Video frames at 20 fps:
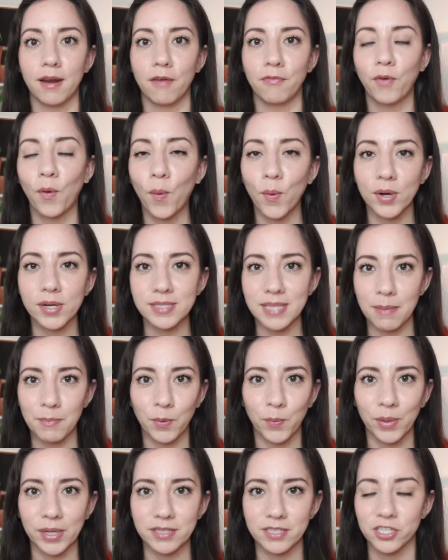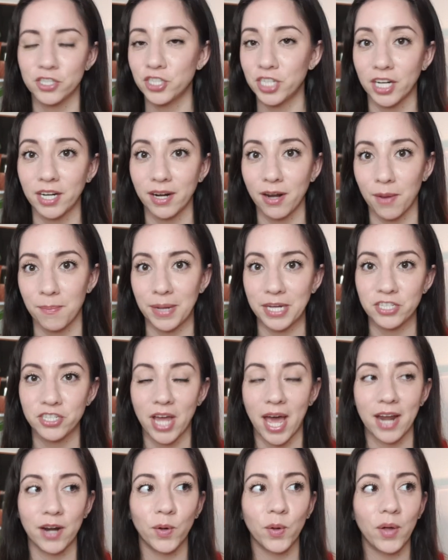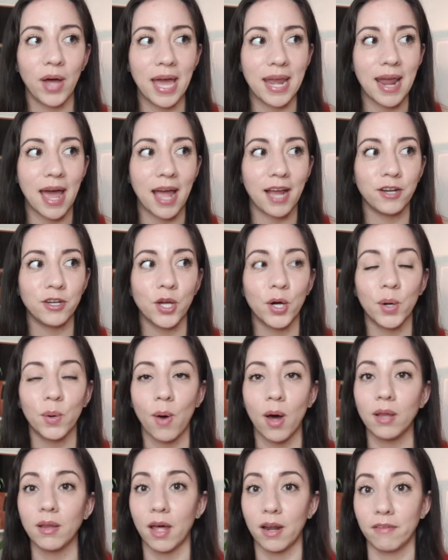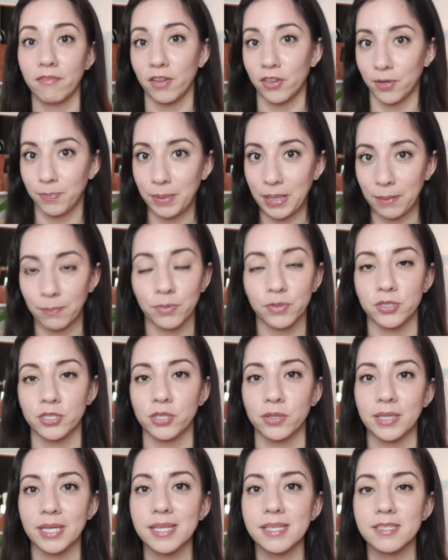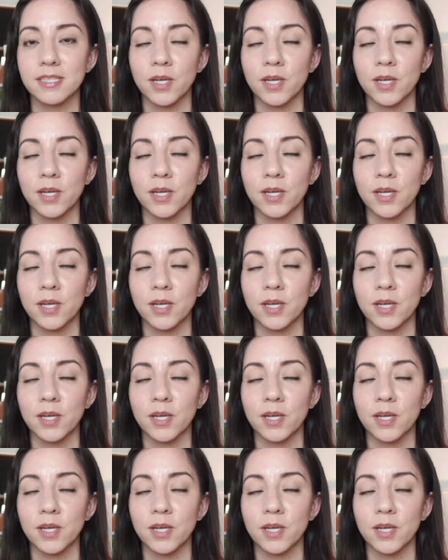Of course, I'm going to share it on my channel, and I know a lot of other people do this.